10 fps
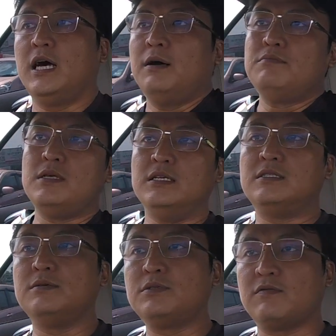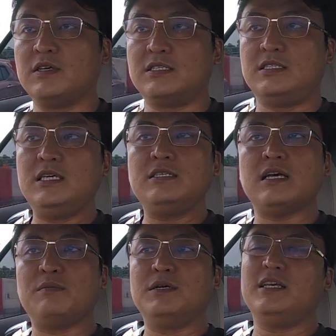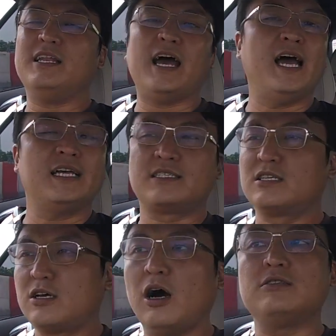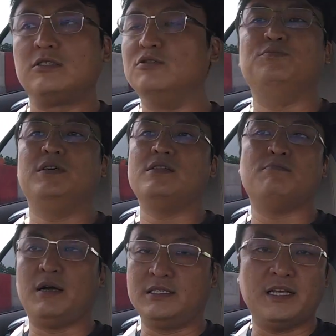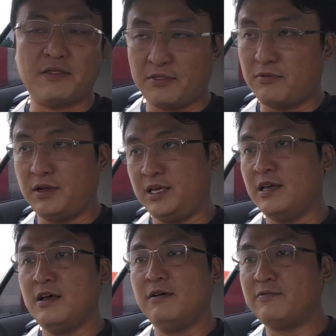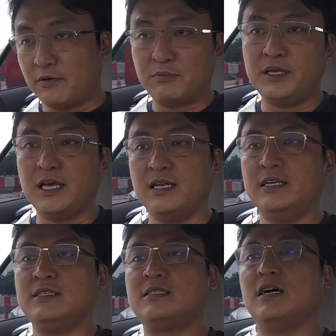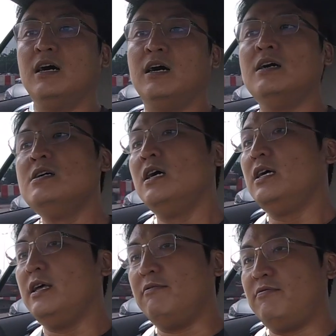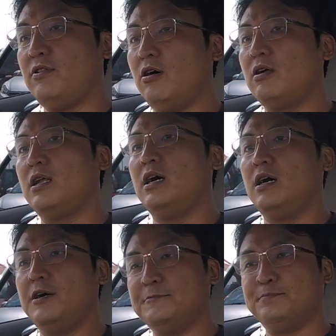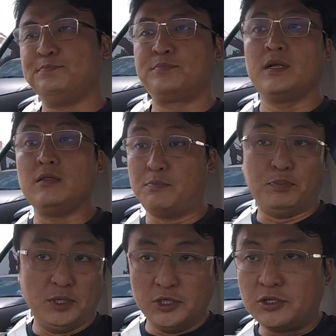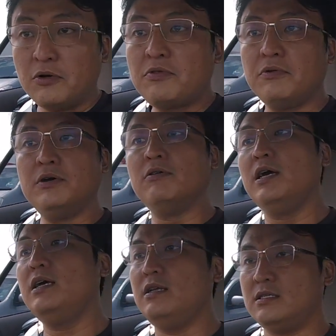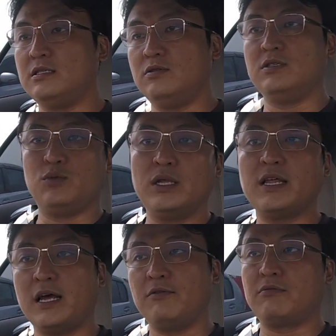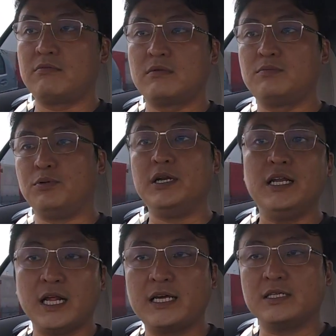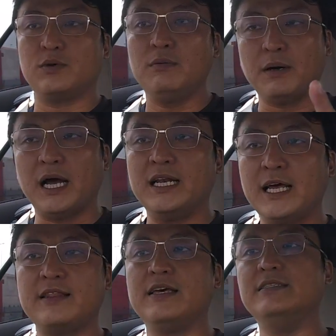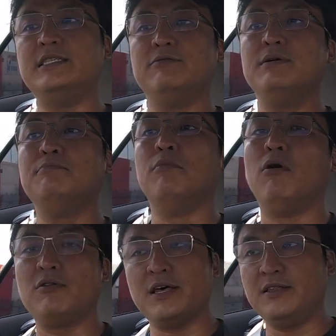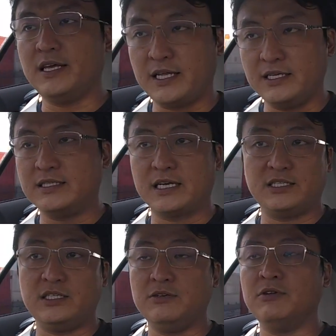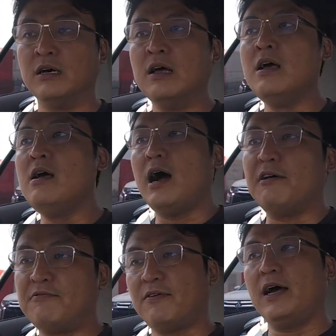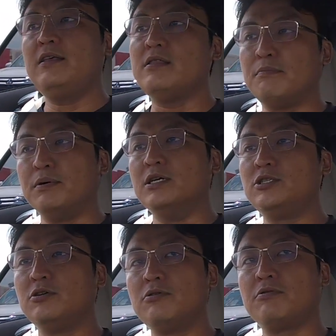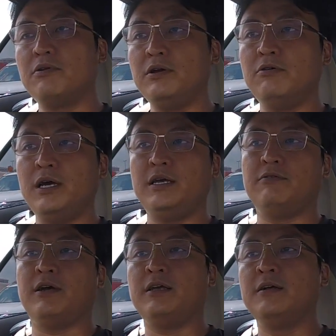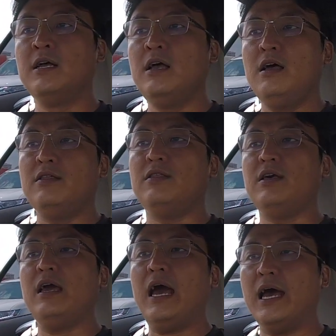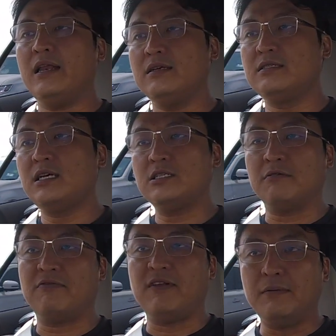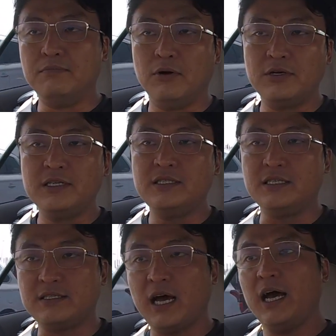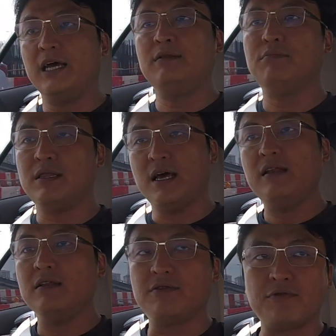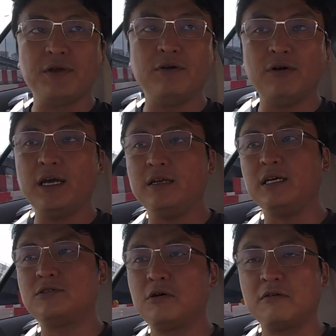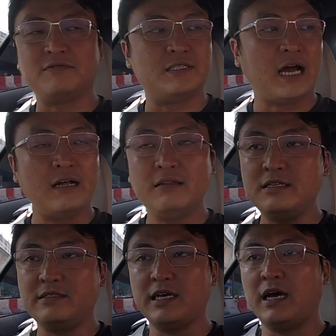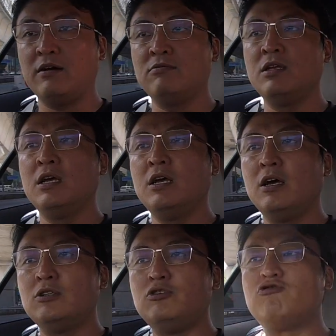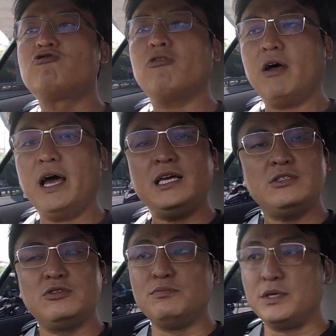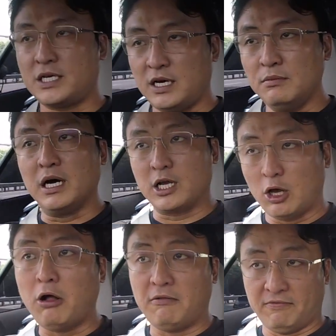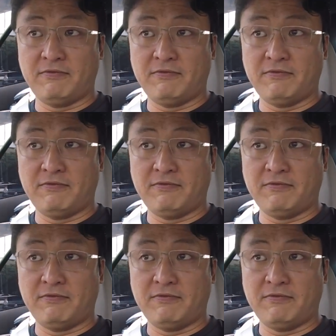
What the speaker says: up, in terms of the C segment, it has got to be the Mazda 3, for me at least. If not, Peugeot 308 is one that I pretty like as well, but I like the interior more than its exterior. I find the Peugeot 308, right, they had such a flamboyant design, but then the 308, they sort of dial it down to try to become a Golf.